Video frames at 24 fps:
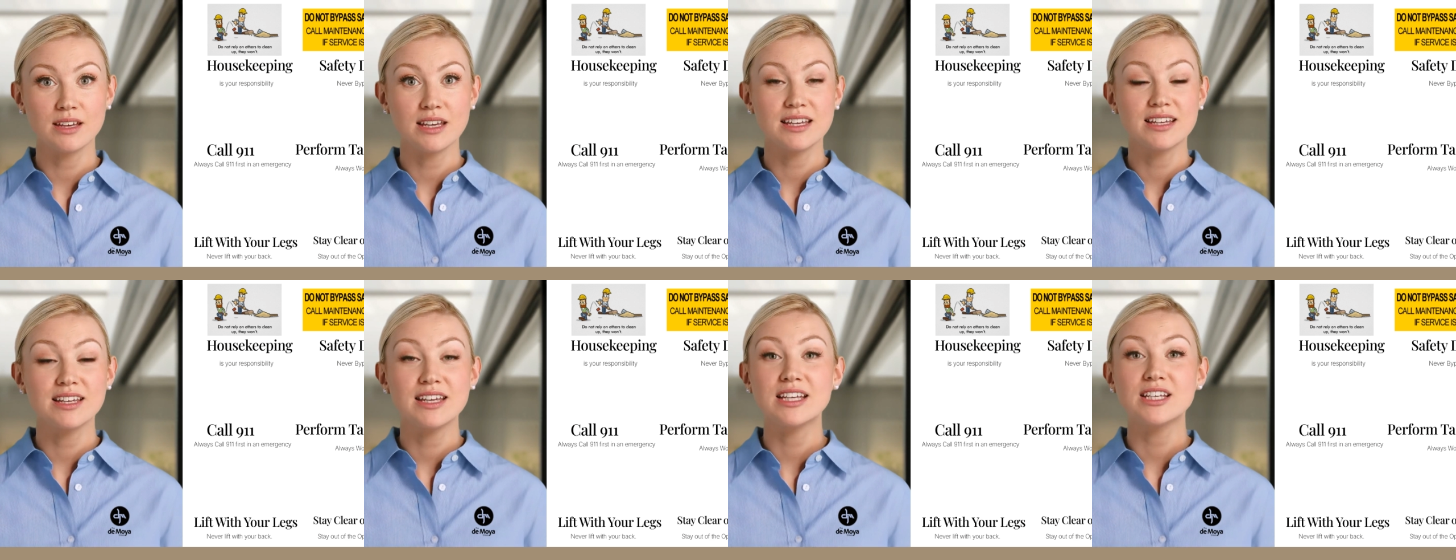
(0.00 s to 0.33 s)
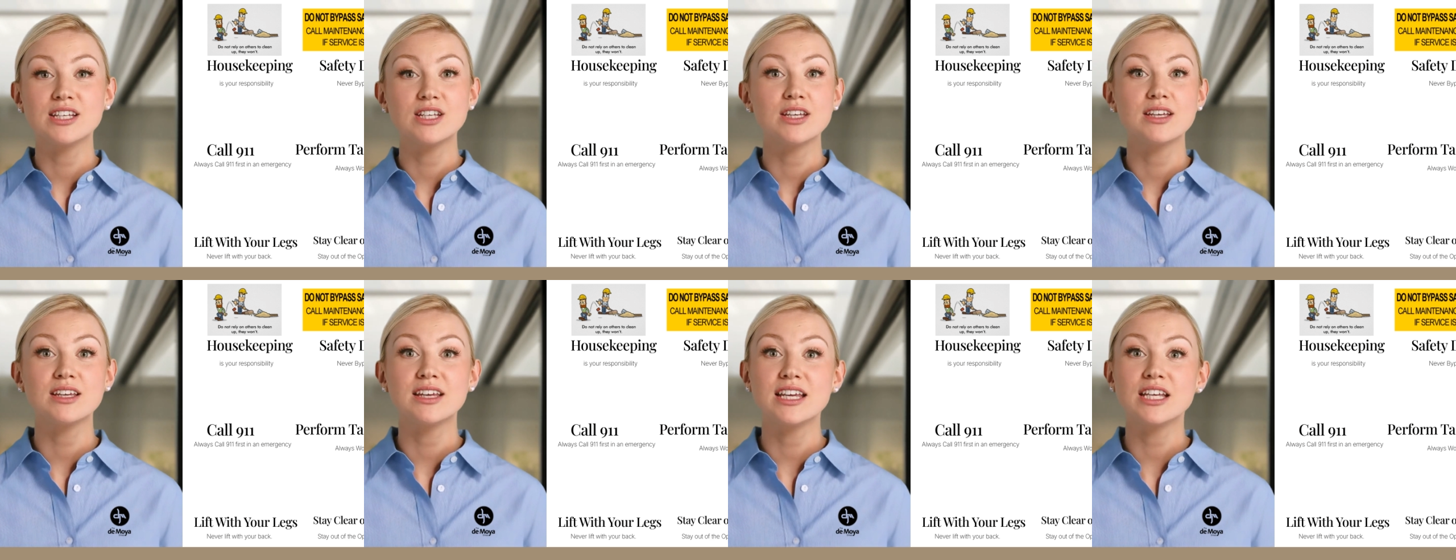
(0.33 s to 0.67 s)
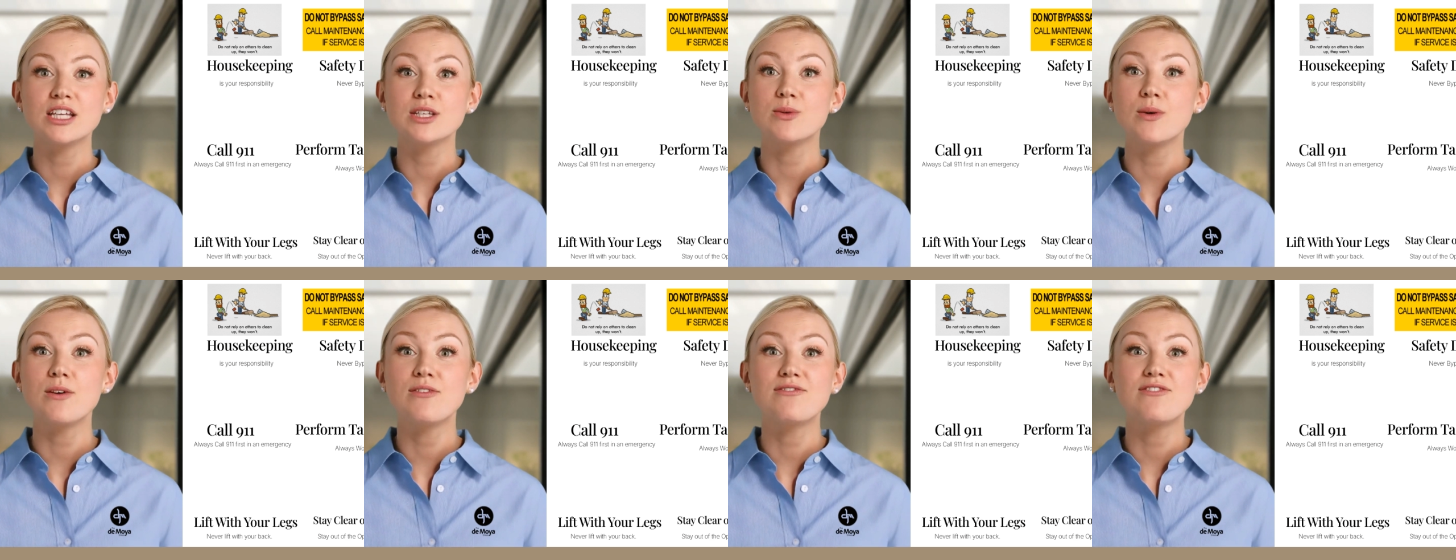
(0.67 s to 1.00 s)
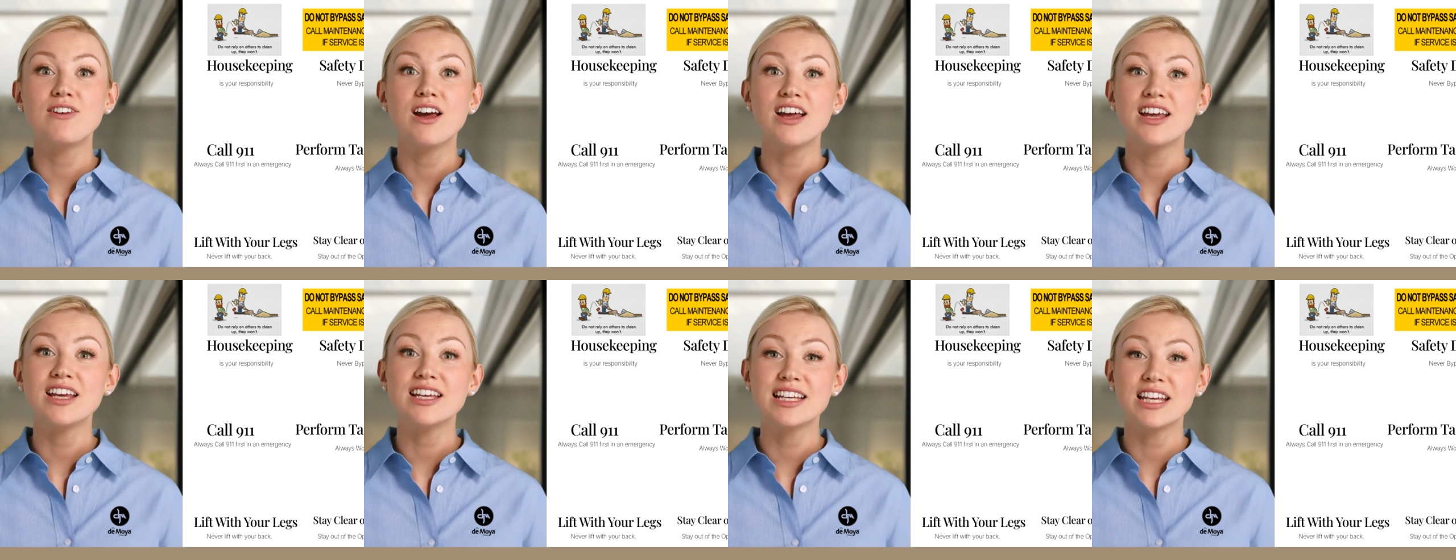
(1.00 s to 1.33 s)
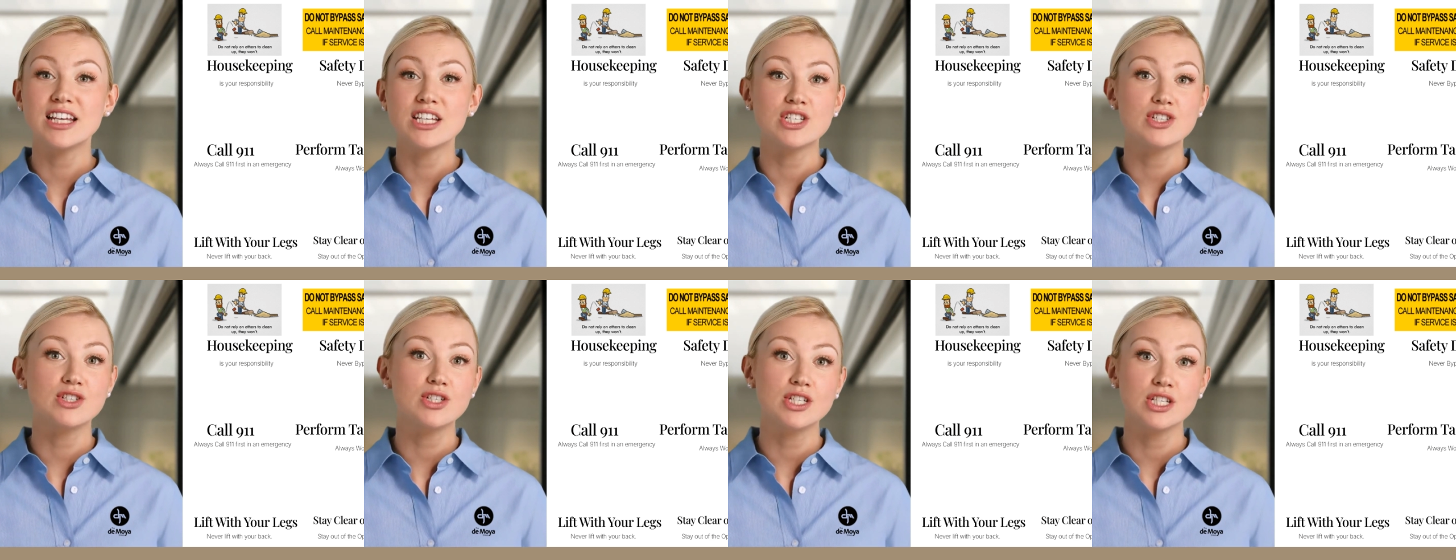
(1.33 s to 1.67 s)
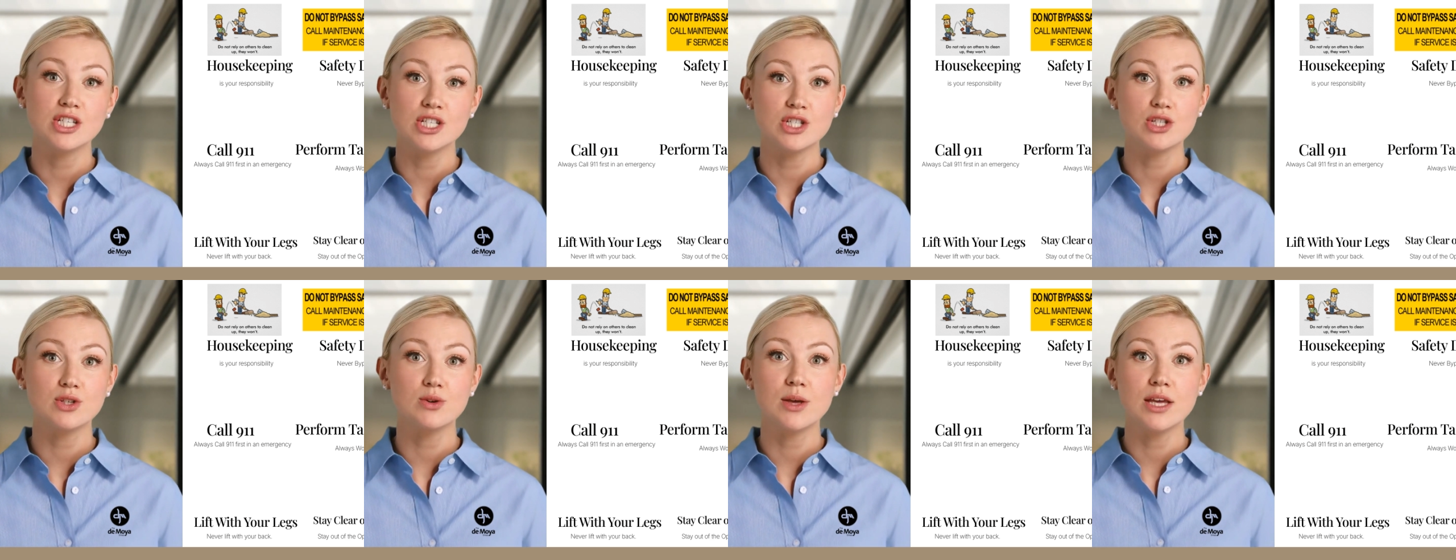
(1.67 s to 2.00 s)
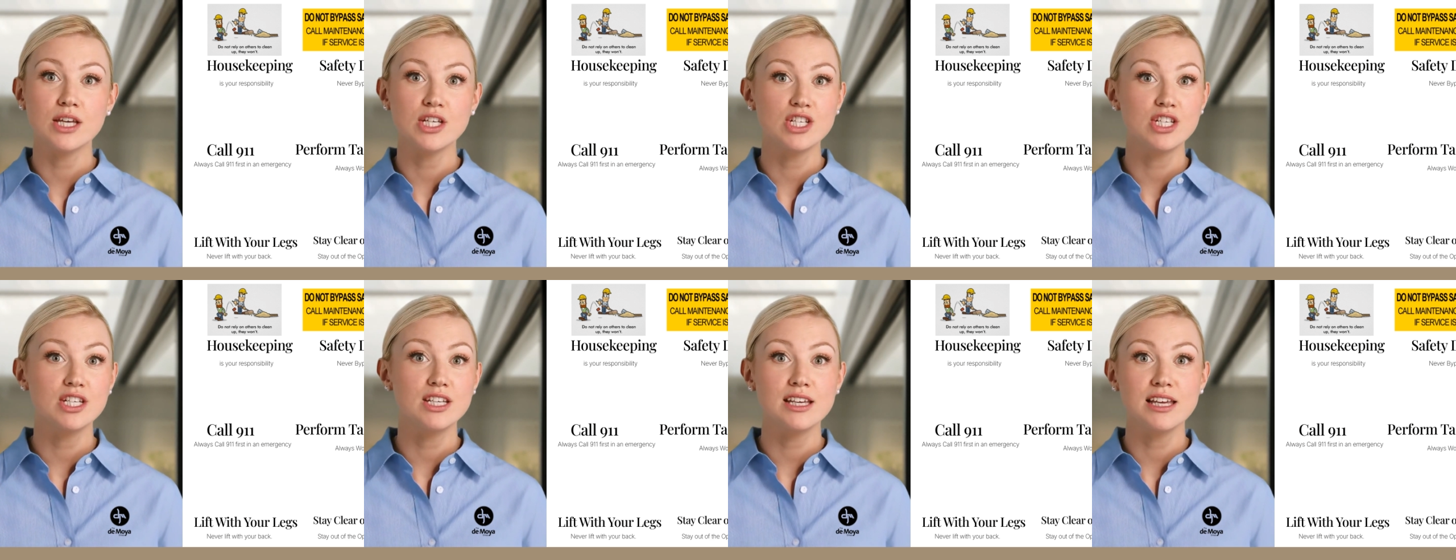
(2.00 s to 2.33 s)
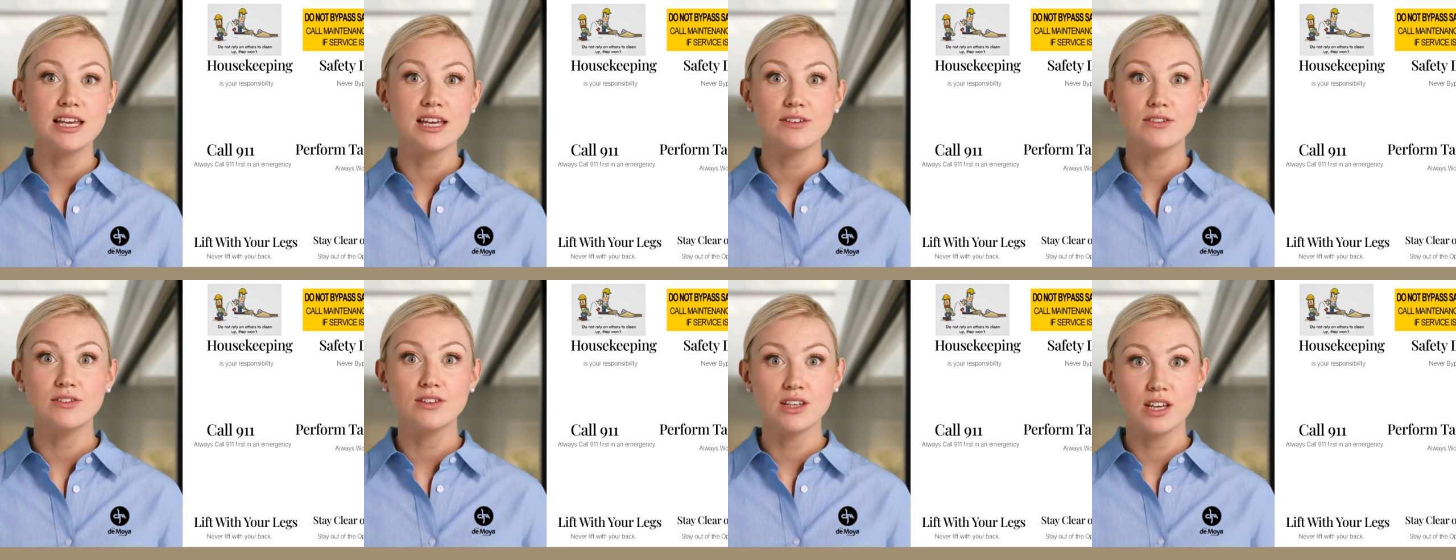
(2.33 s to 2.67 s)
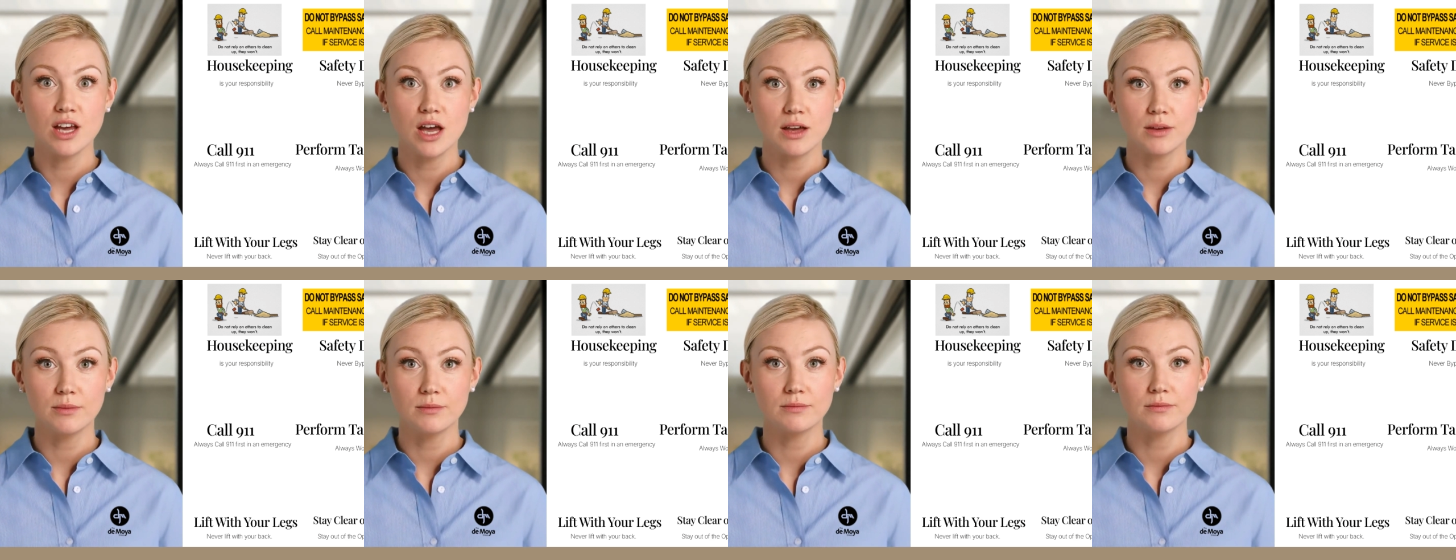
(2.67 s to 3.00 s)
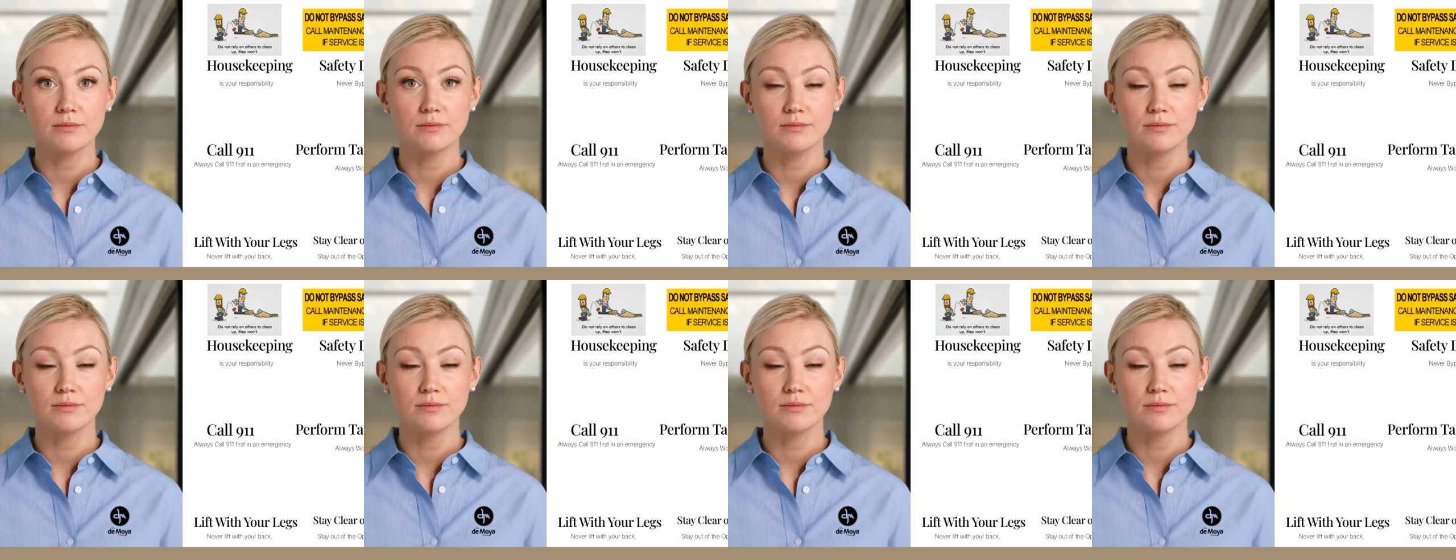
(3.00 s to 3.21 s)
This could lead to a very dangerous situation if done.